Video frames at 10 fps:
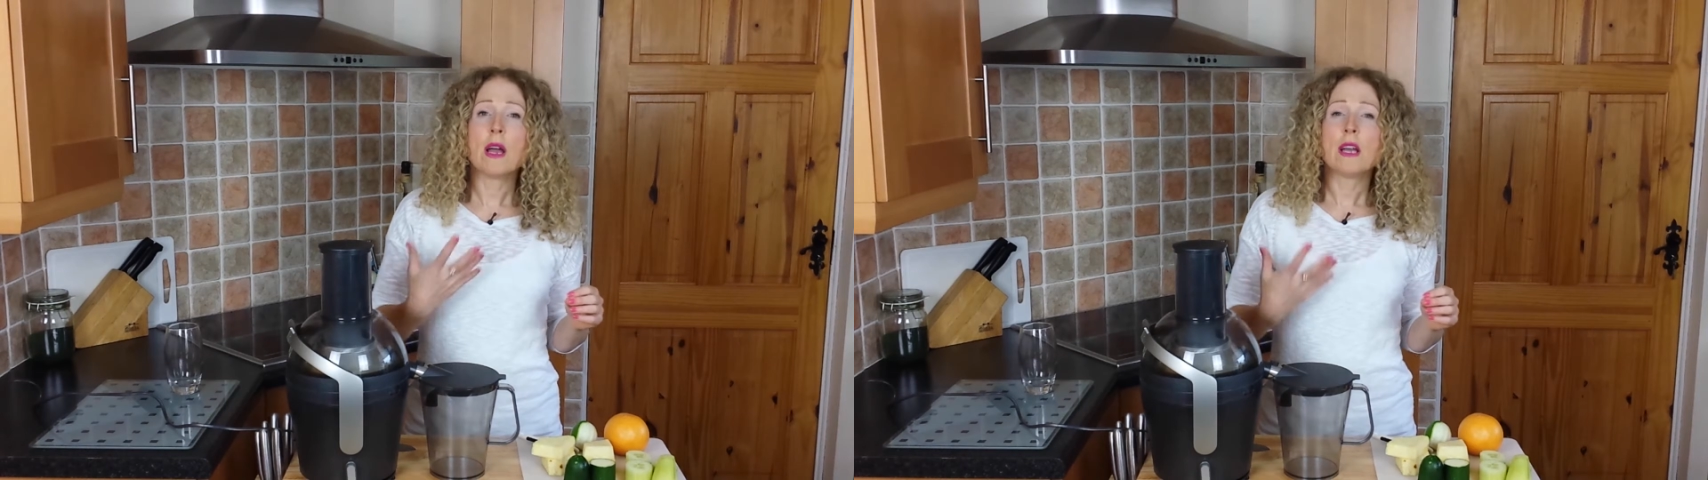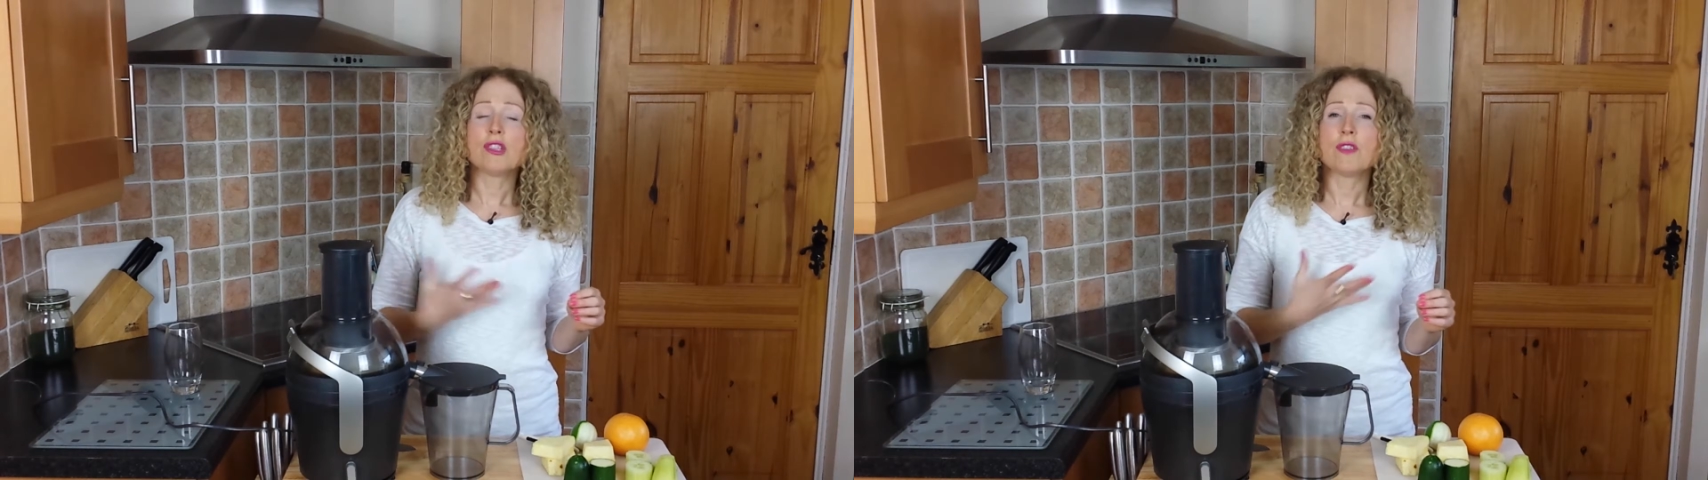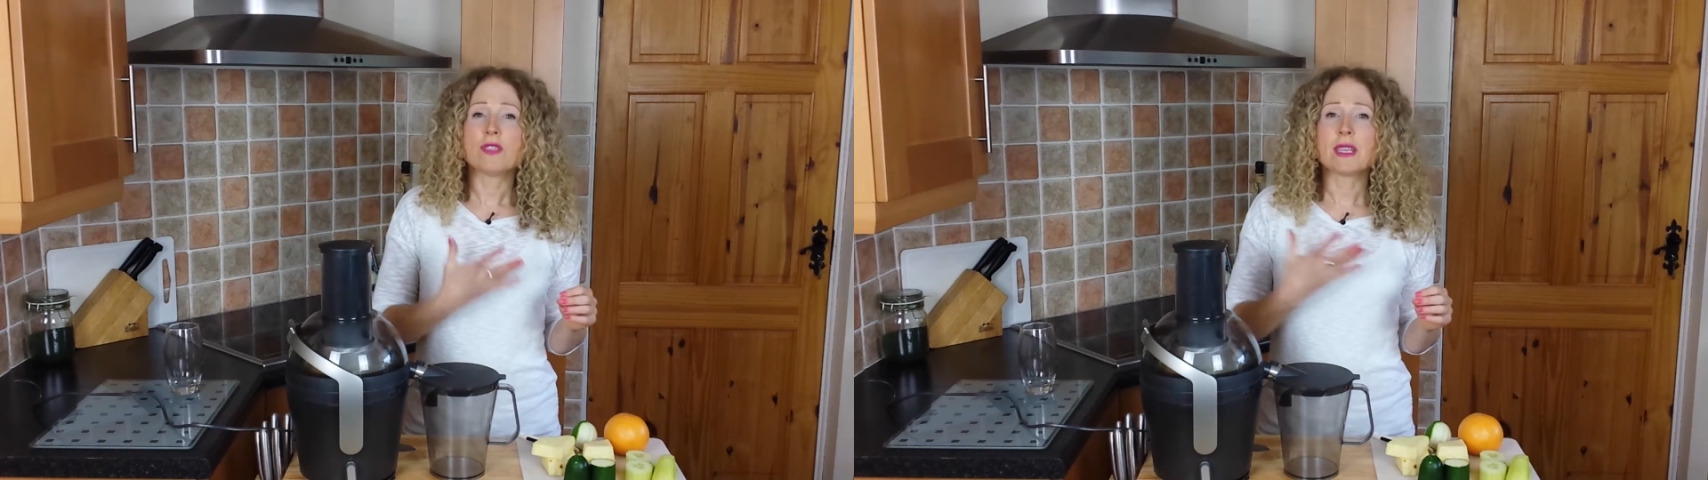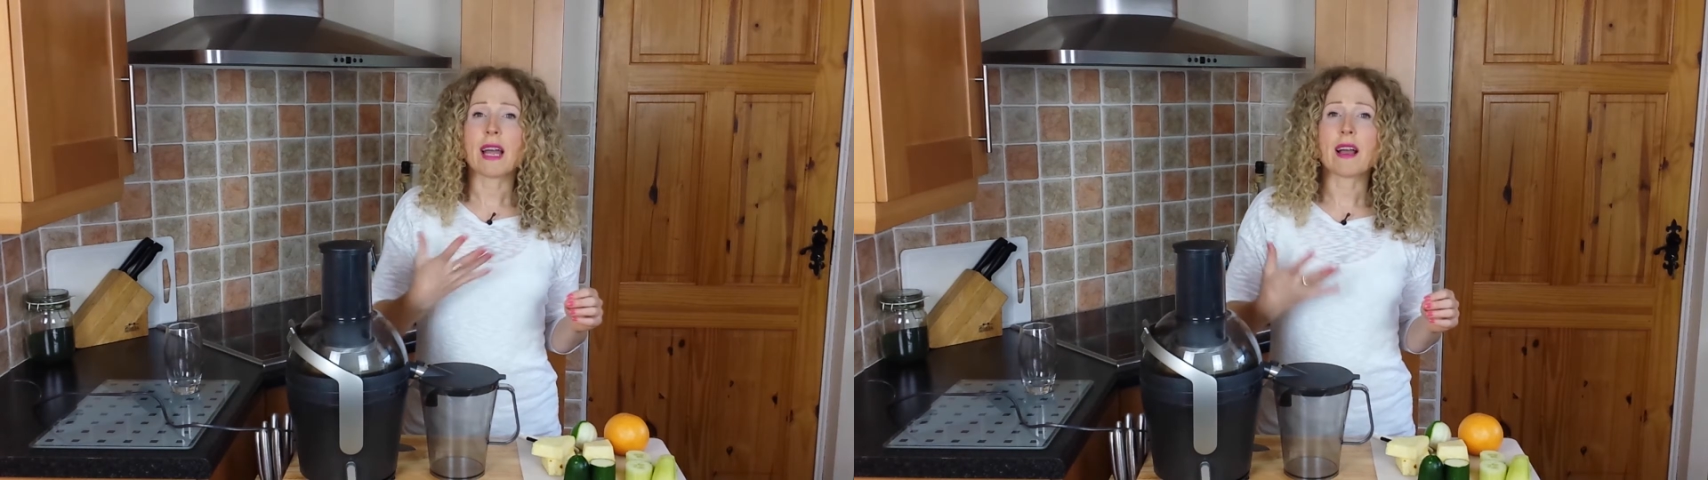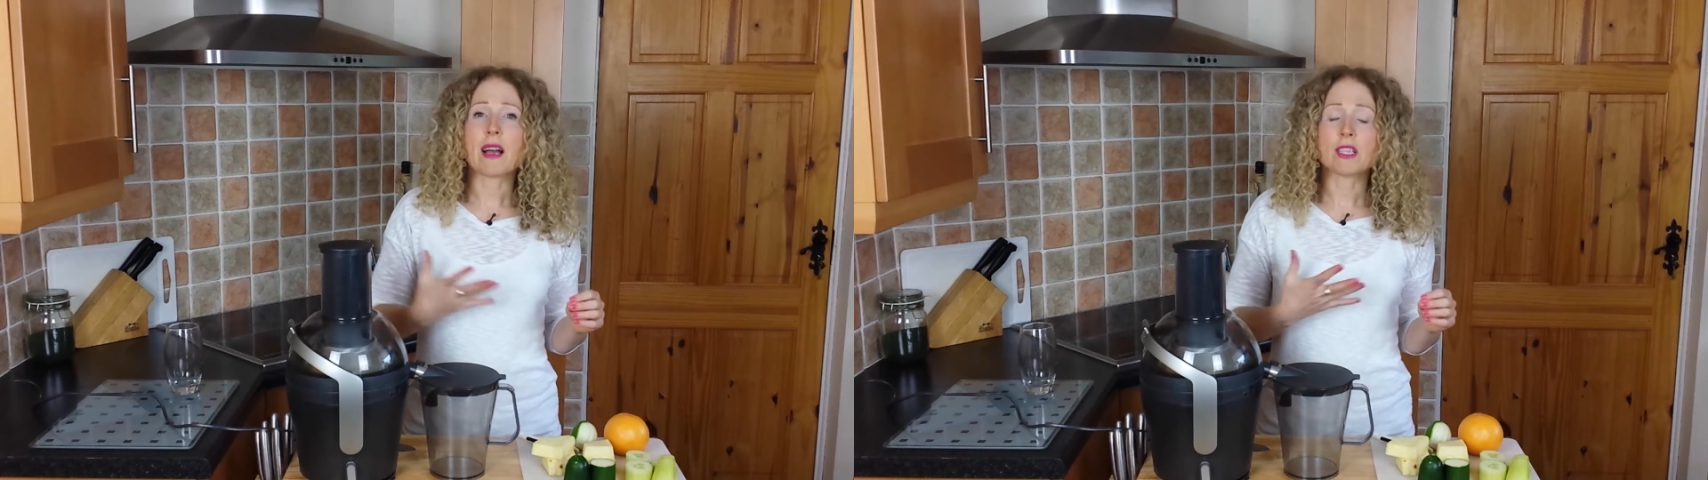shifting
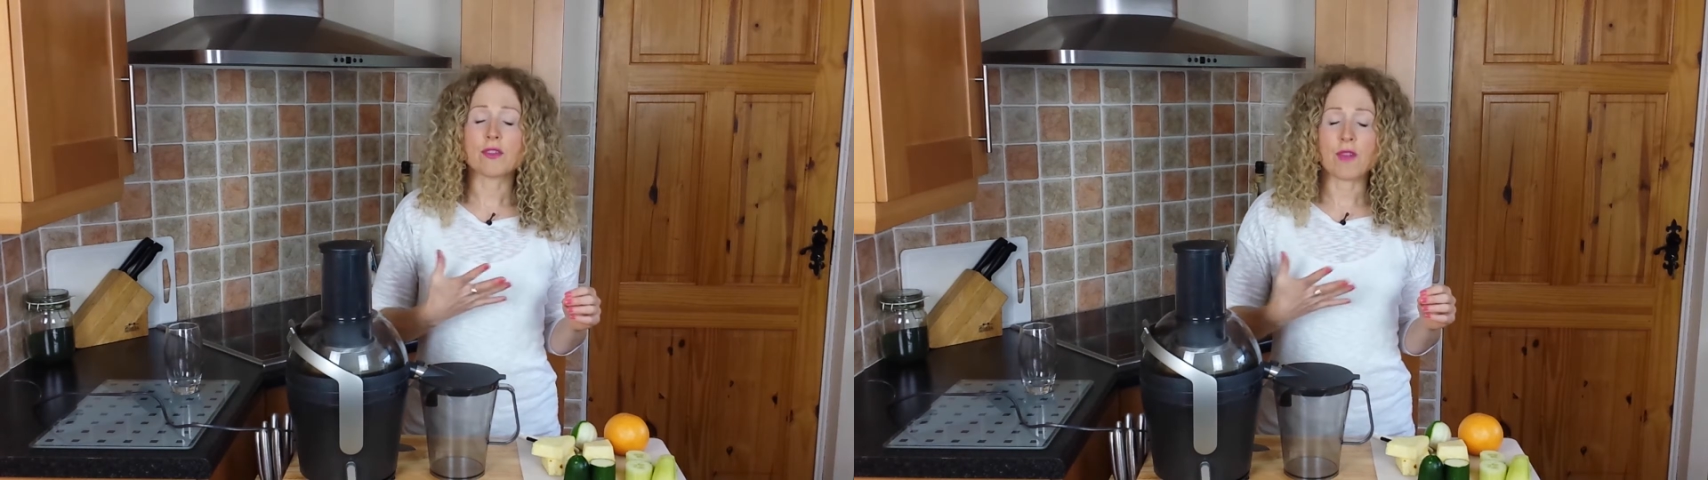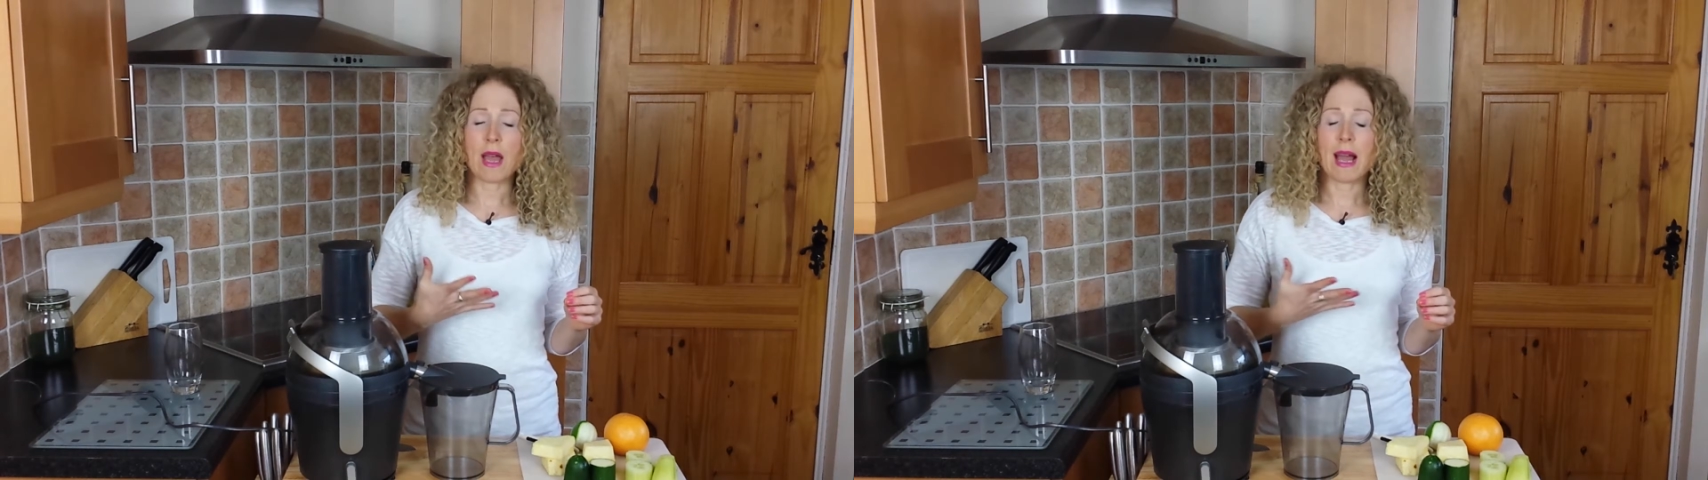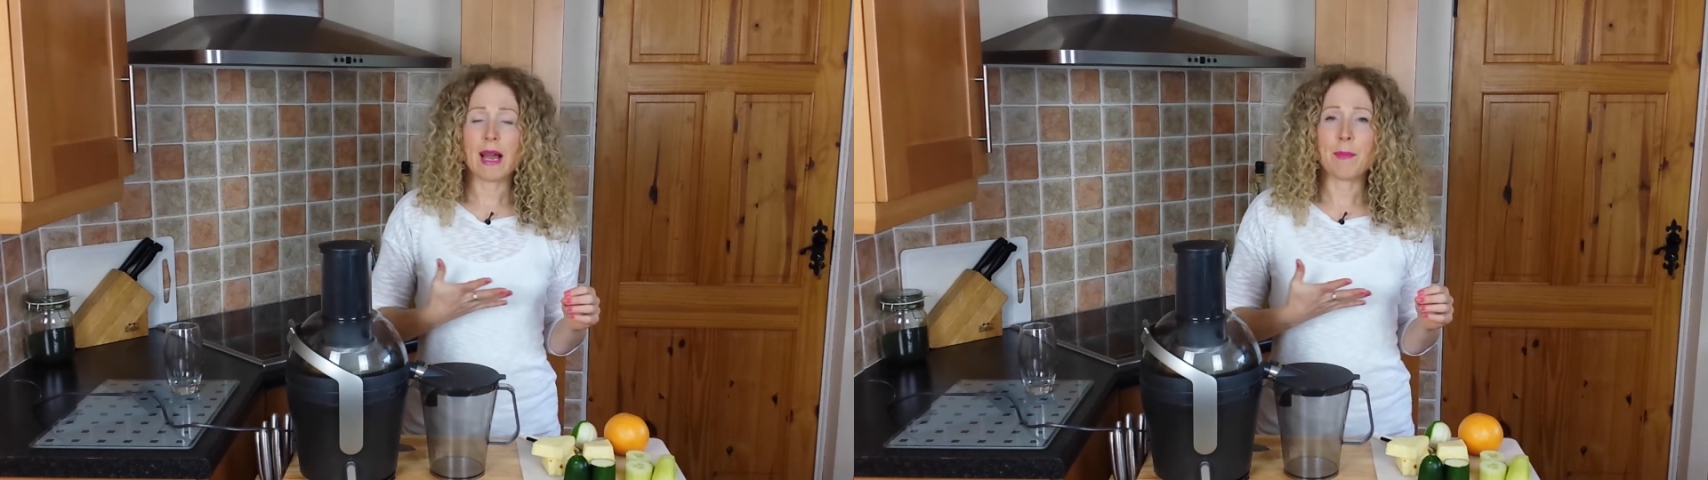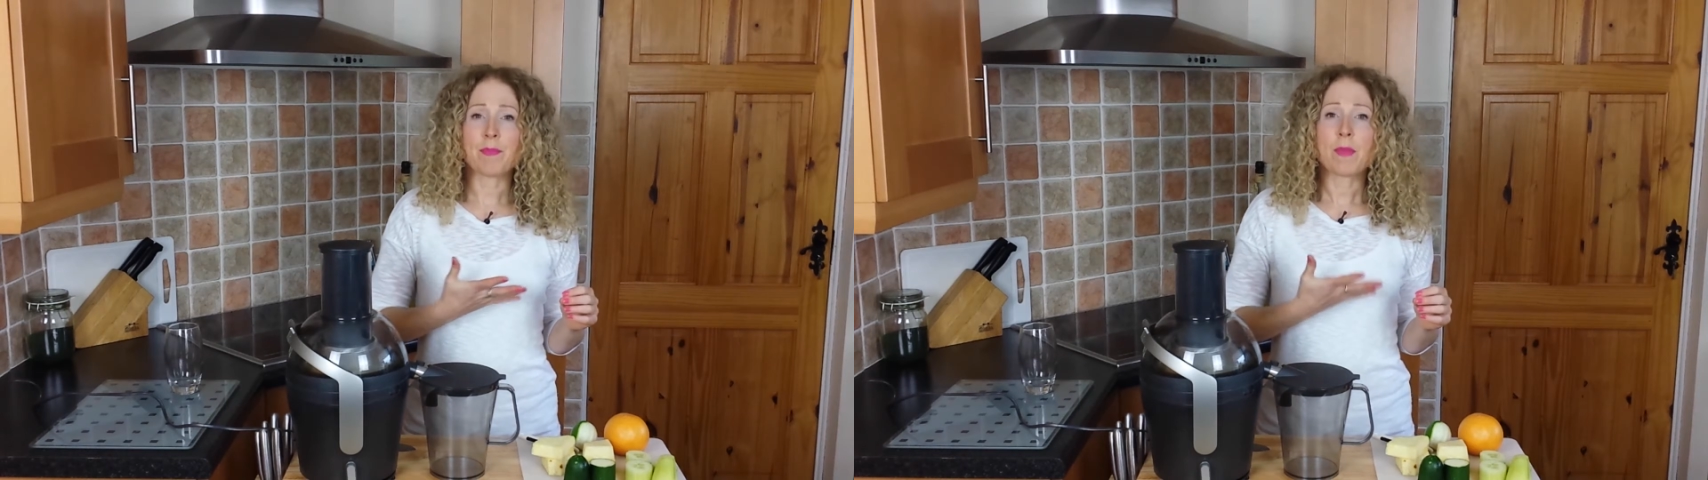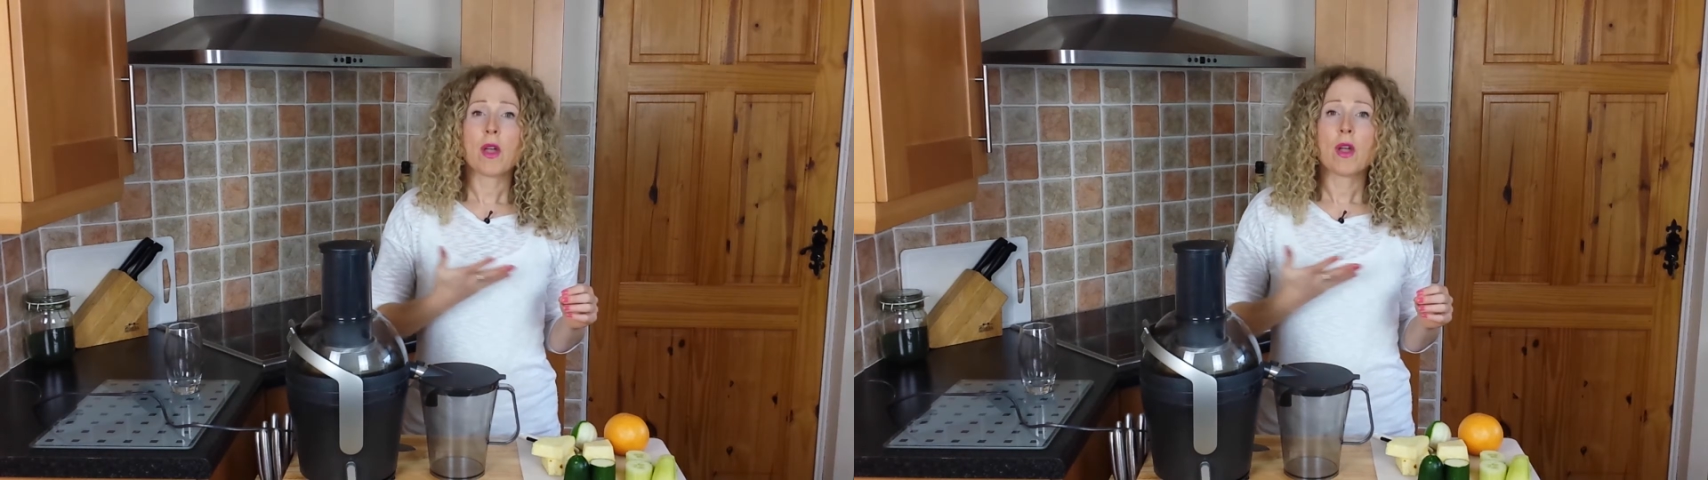that kind of, um,